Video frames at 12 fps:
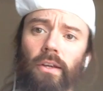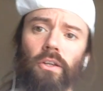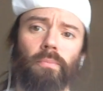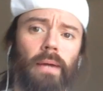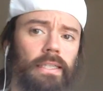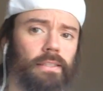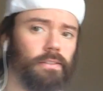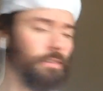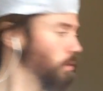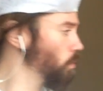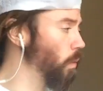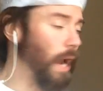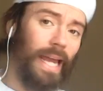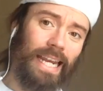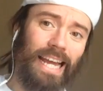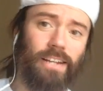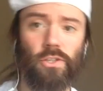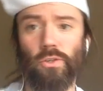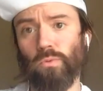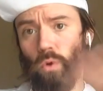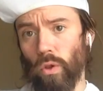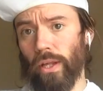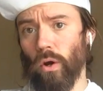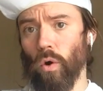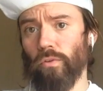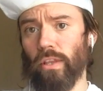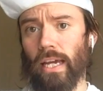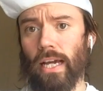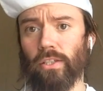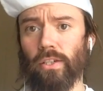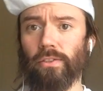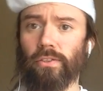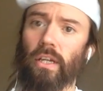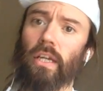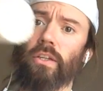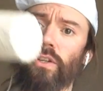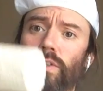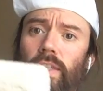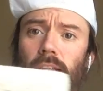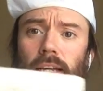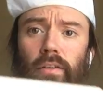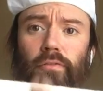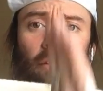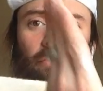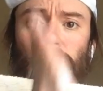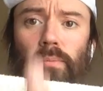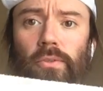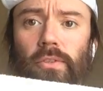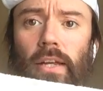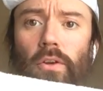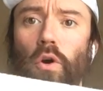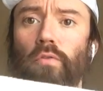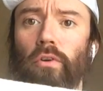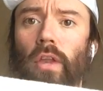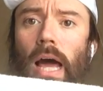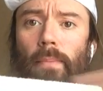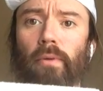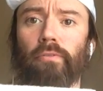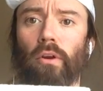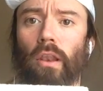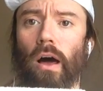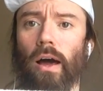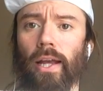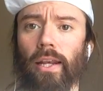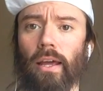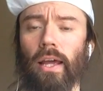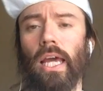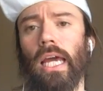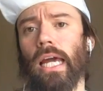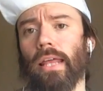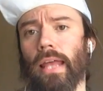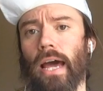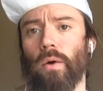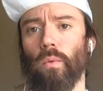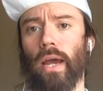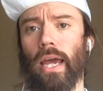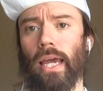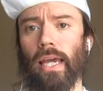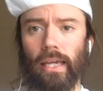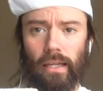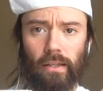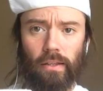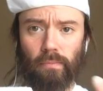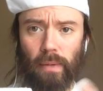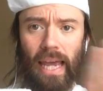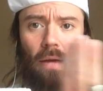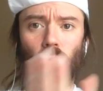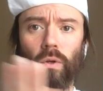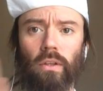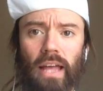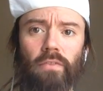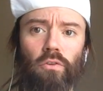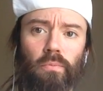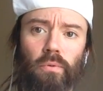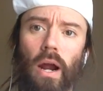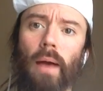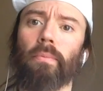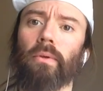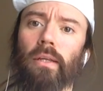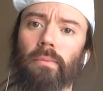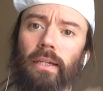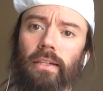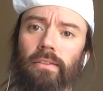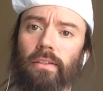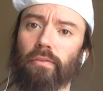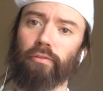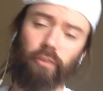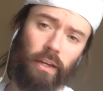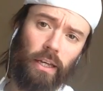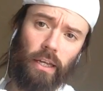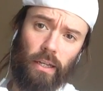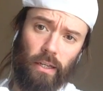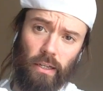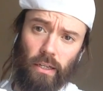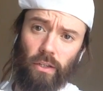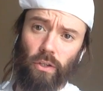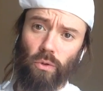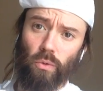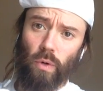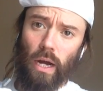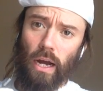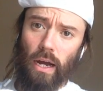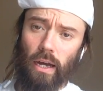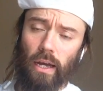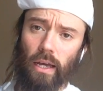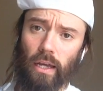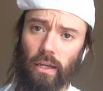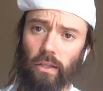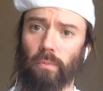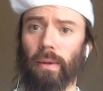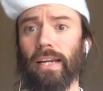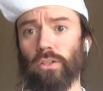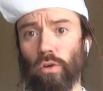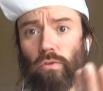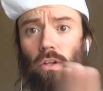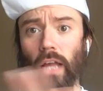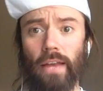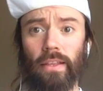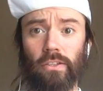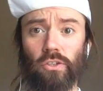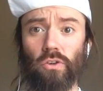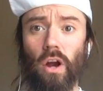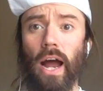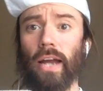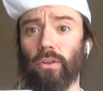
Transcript: your paint is still wet as you're rolling over the edges, usually like a 50% overlap of your line, and that way the paint will level properly, because if you paint over a line that's dry,